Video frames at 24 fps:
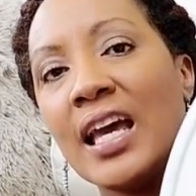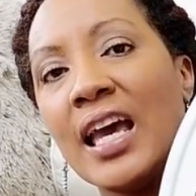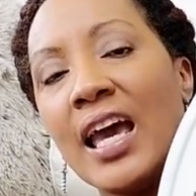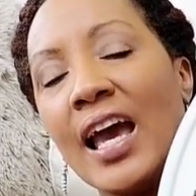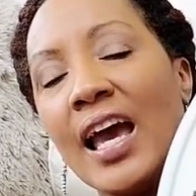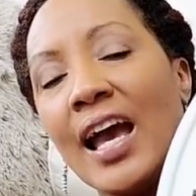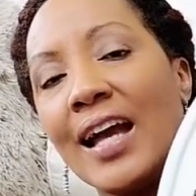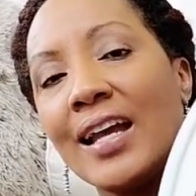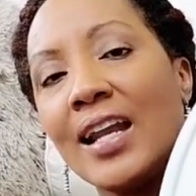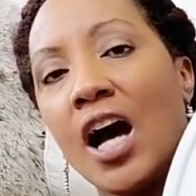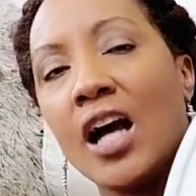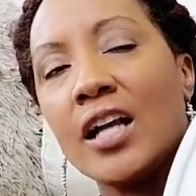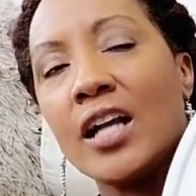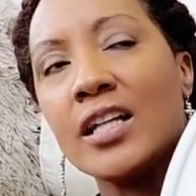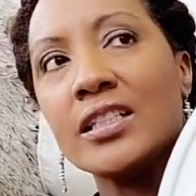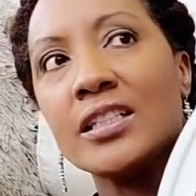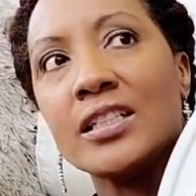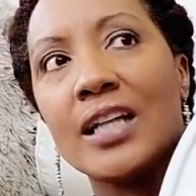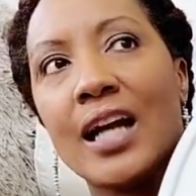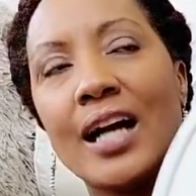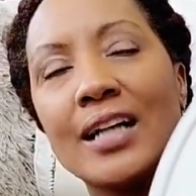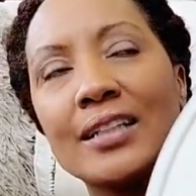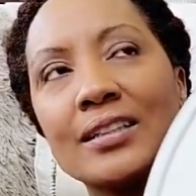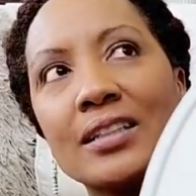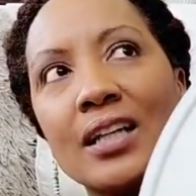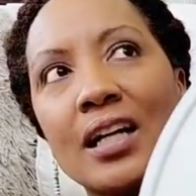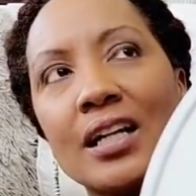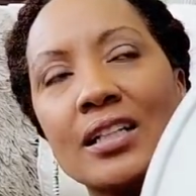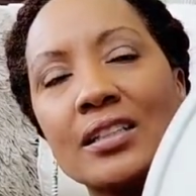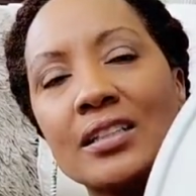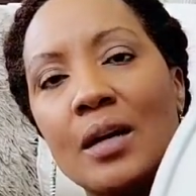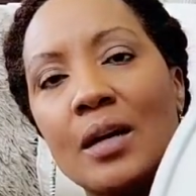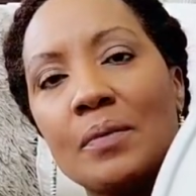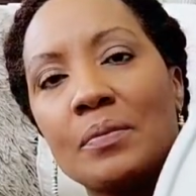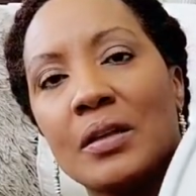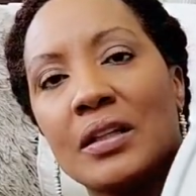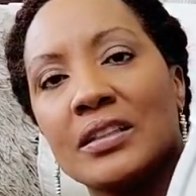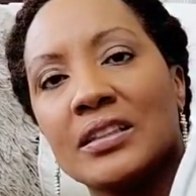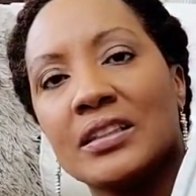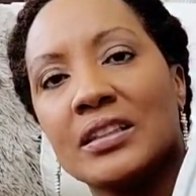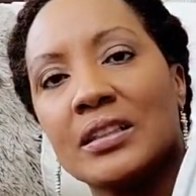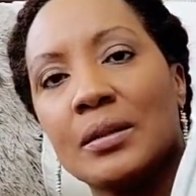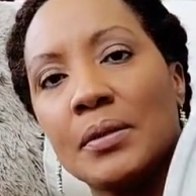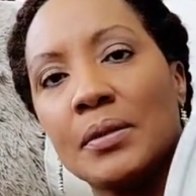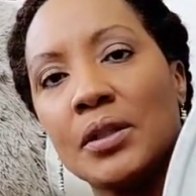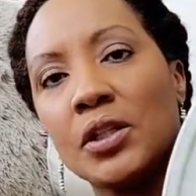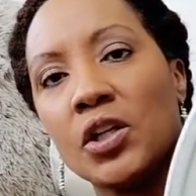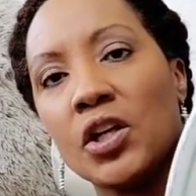And honestly, I saw something
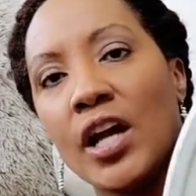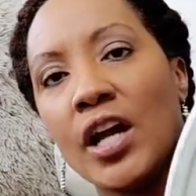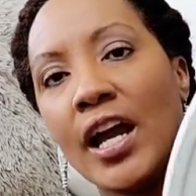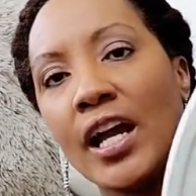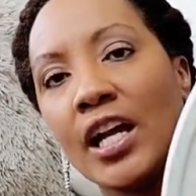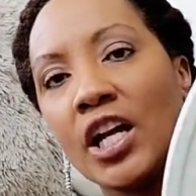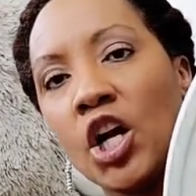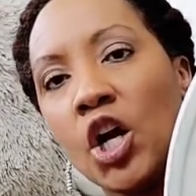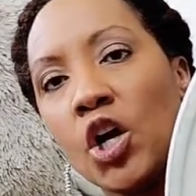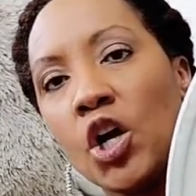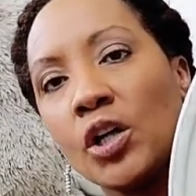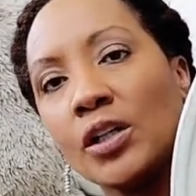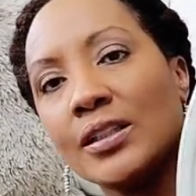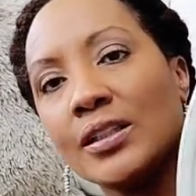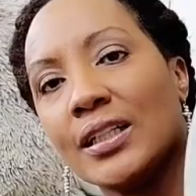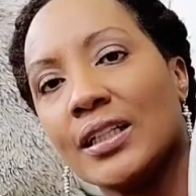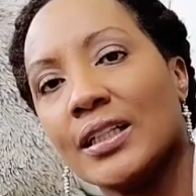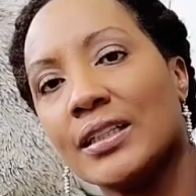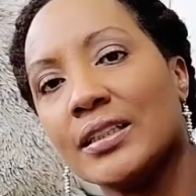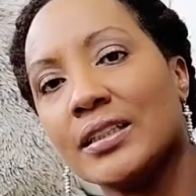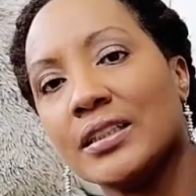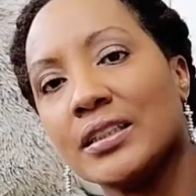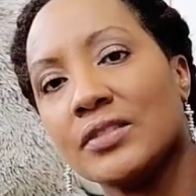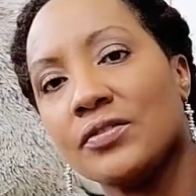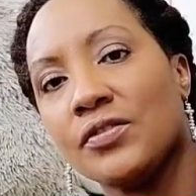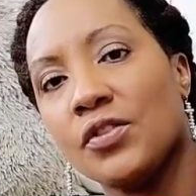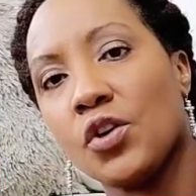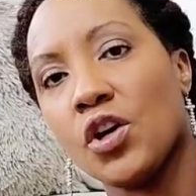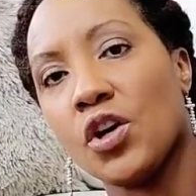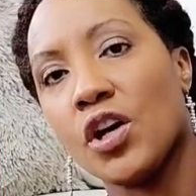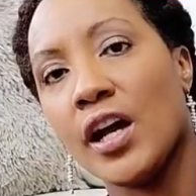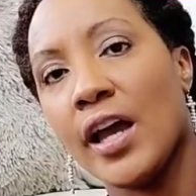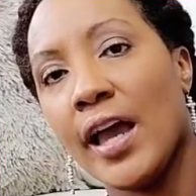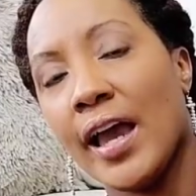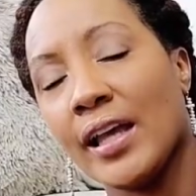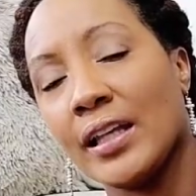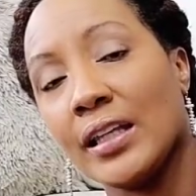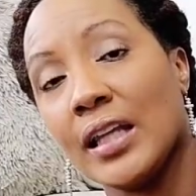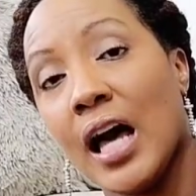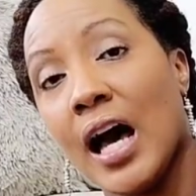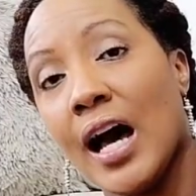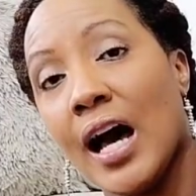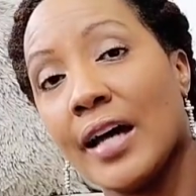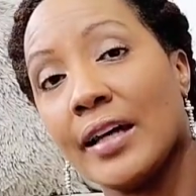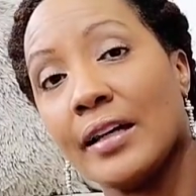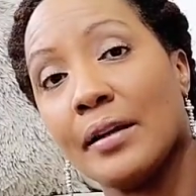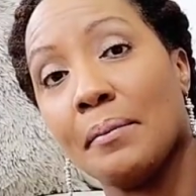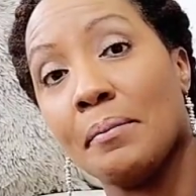similar at Kirkland's for a
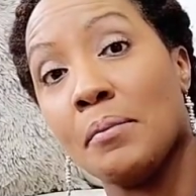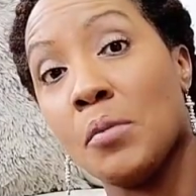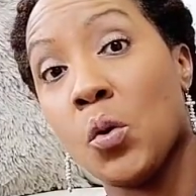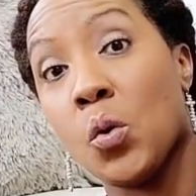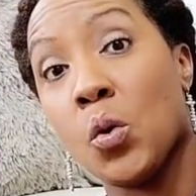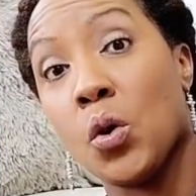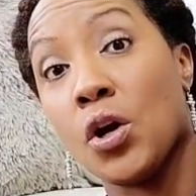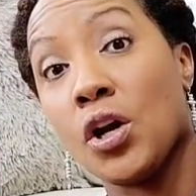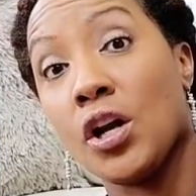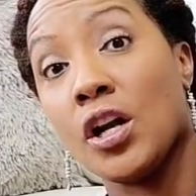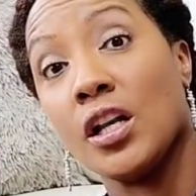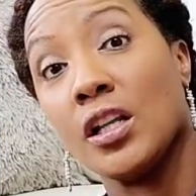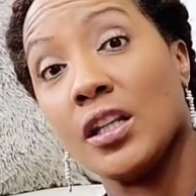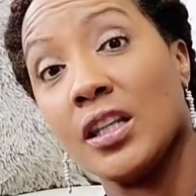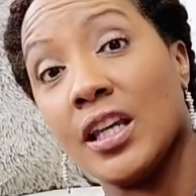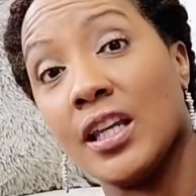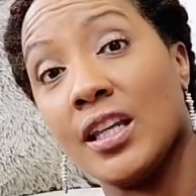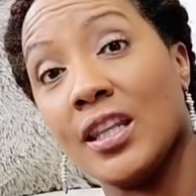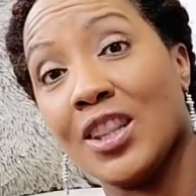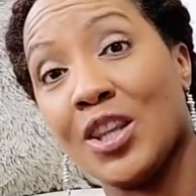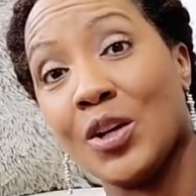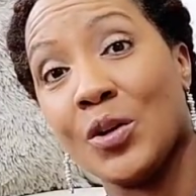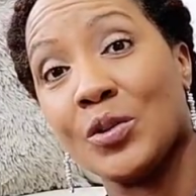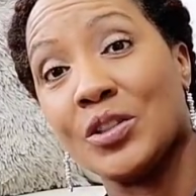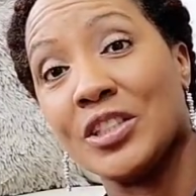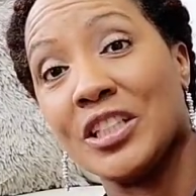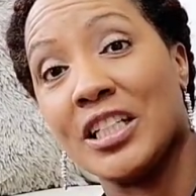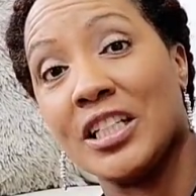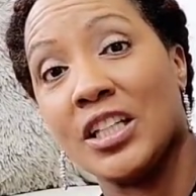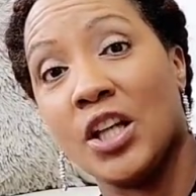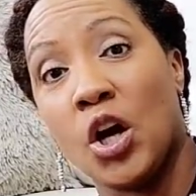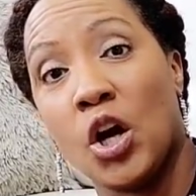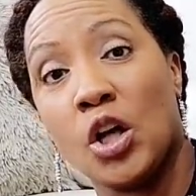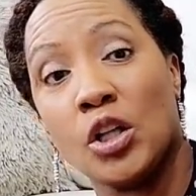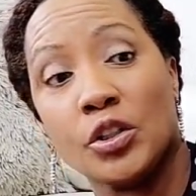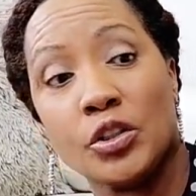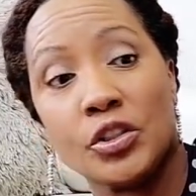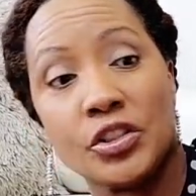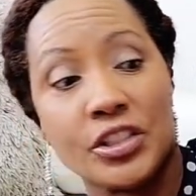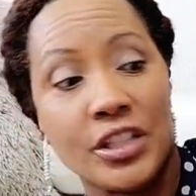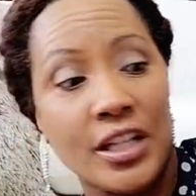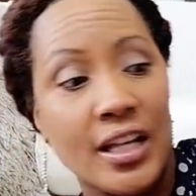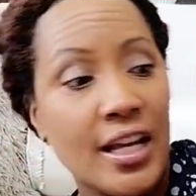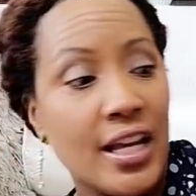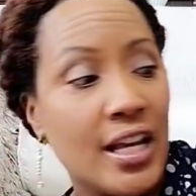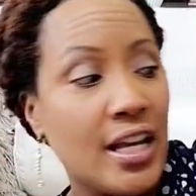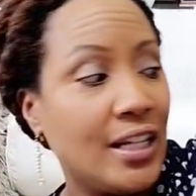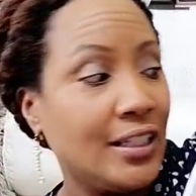lot more than $13.
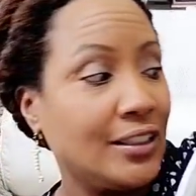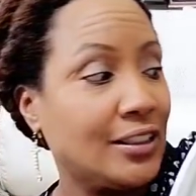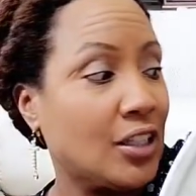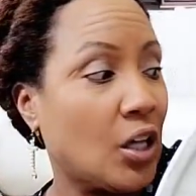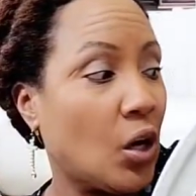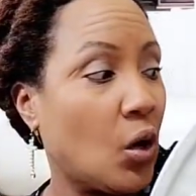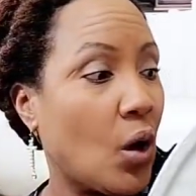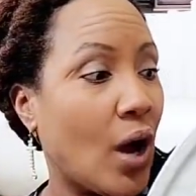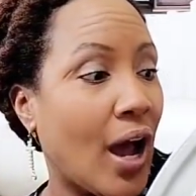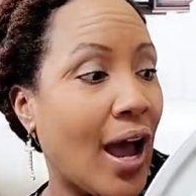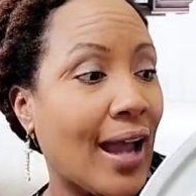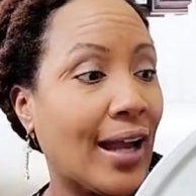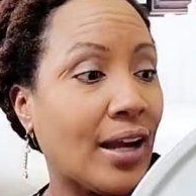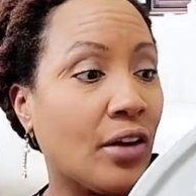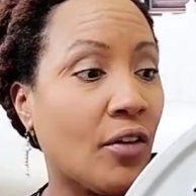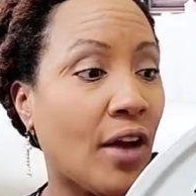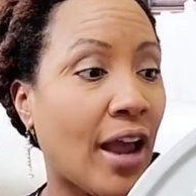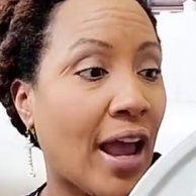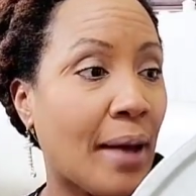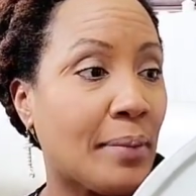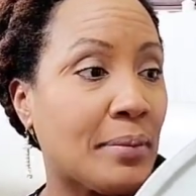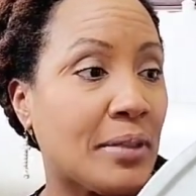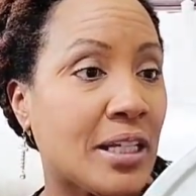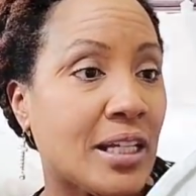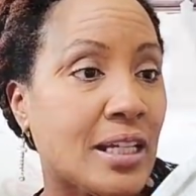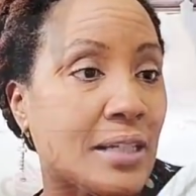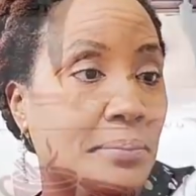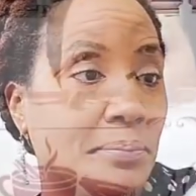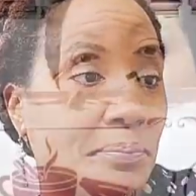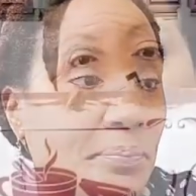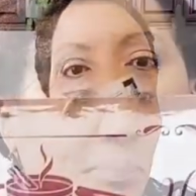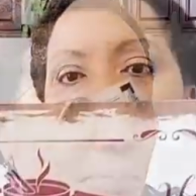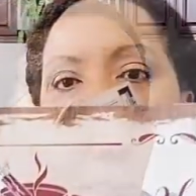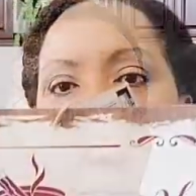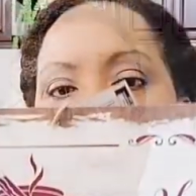So I grabbed it, little